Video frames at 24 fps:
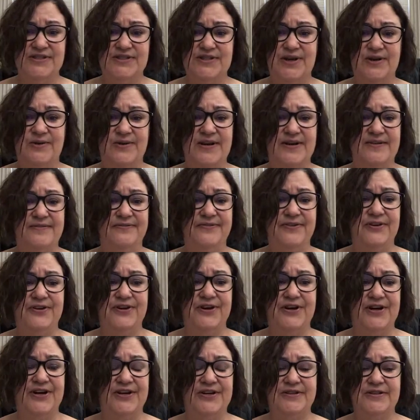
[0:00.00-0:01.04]
So if
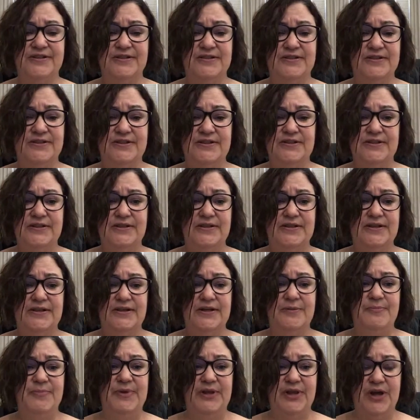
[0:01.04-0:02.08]
you're
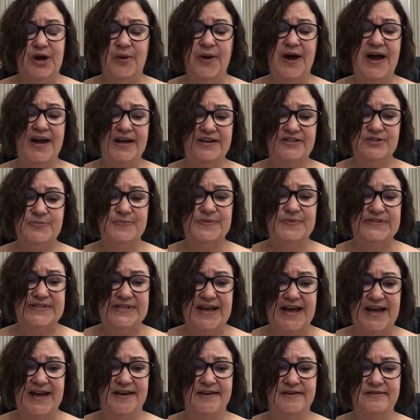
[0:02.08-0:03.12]
below hundred
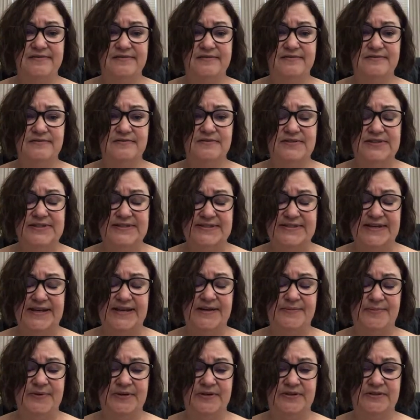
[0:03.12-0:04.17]
percent
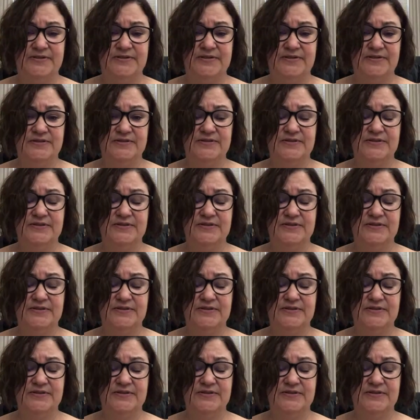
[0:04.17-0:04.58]
disabled,